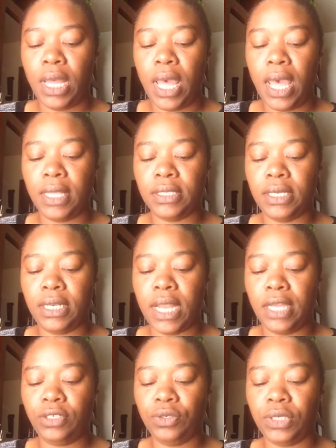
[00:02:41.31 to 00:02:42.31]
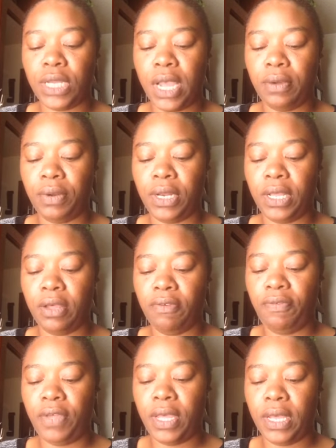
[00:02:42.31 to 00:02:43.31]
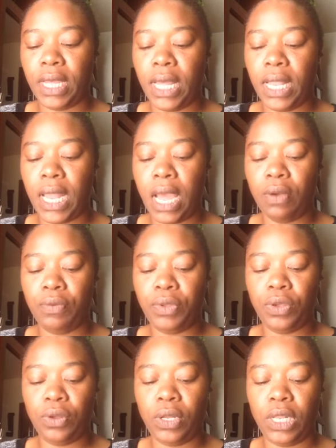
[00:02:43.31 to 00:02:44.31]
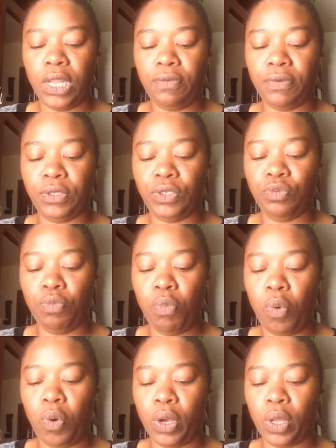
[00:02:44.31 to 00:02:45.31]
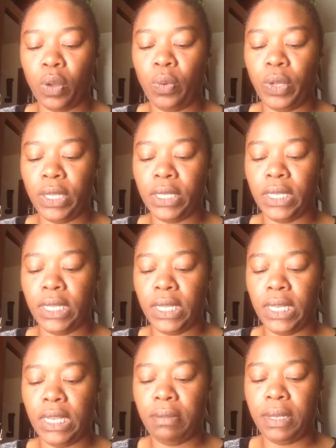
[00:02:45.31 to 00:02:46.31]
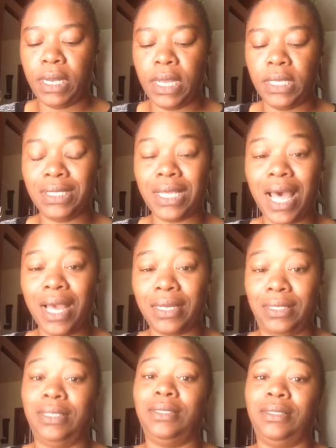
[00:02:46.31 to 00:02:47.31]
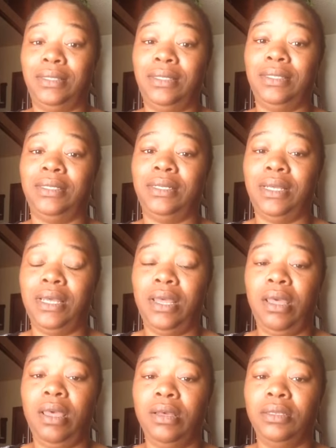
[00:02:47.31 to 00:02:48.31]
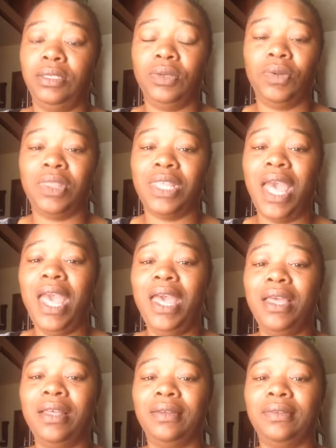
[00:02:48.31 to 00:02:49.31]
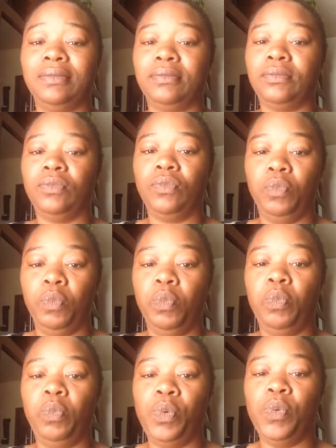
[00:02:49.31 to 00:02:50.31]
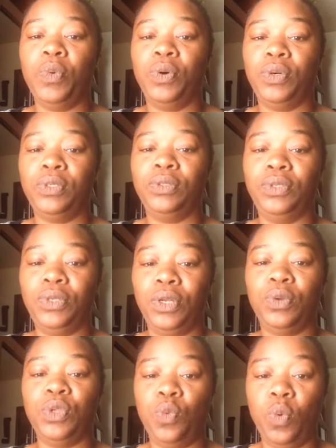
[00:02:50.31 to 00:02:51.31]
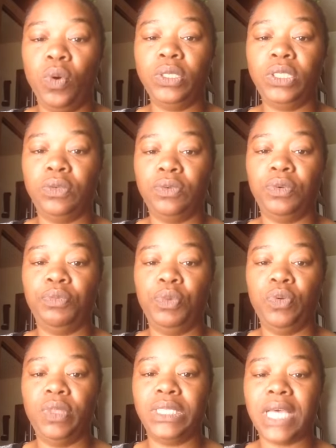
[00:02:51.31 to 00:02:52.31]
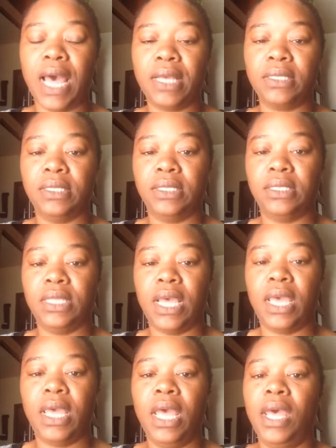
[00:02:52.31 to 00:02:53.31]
has a natural diuretic effect, allowing your liver to more quickly eliminate toxins. So that want you know you want to remove the toxins that